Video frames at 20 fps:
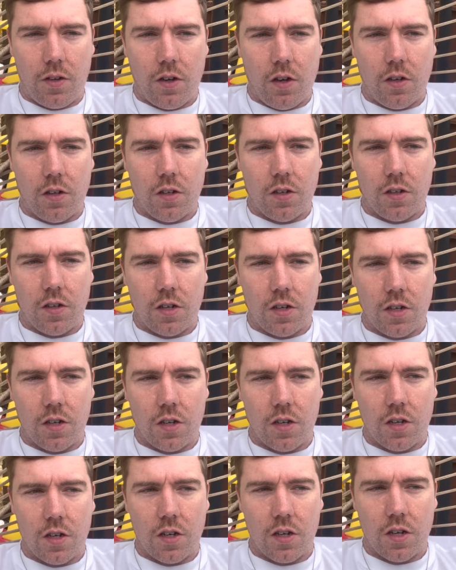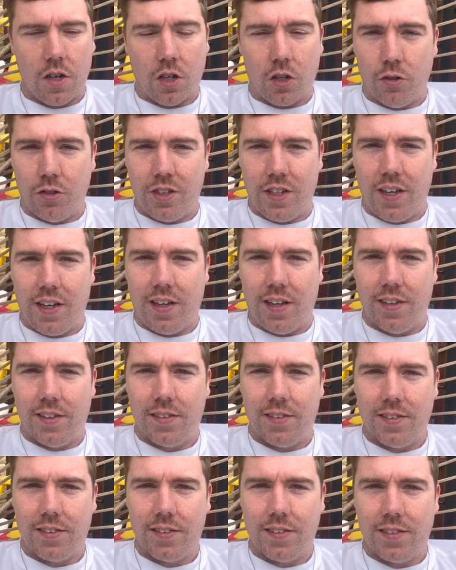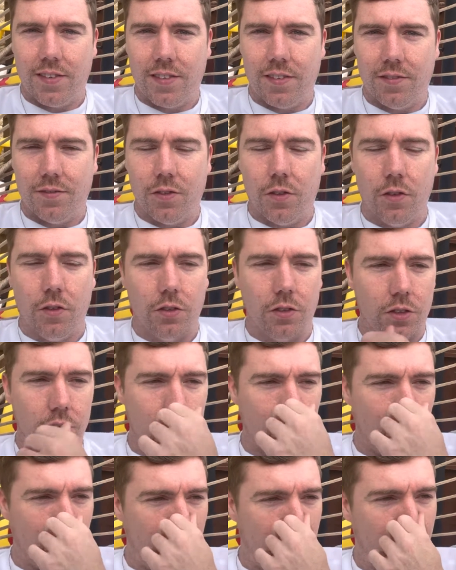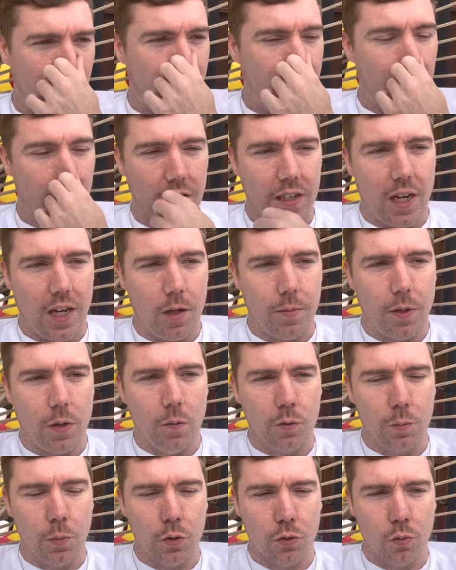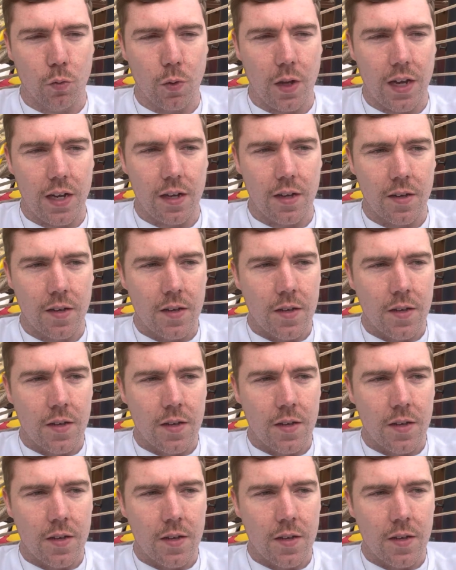Not a good day for us. Uh, Villa now becomes must win,